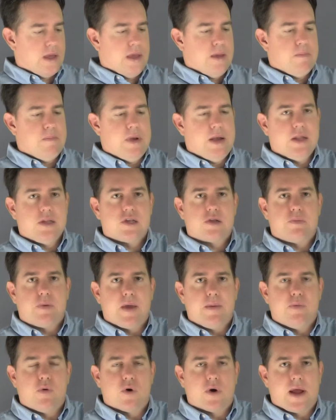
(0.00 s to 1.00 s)
Mini
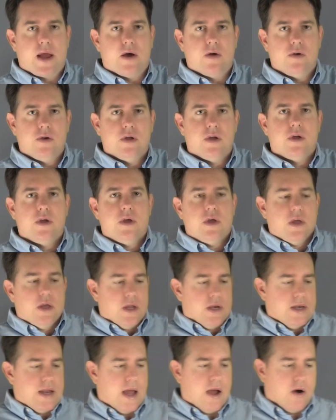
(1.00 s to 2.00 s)
DisplayPort out.
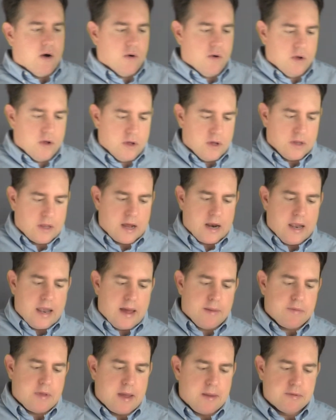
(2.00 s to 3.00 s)
Now, a lot of
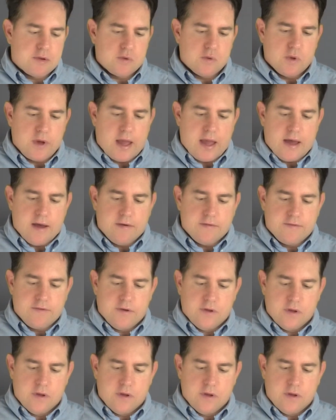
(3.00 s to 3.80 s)
laptops will have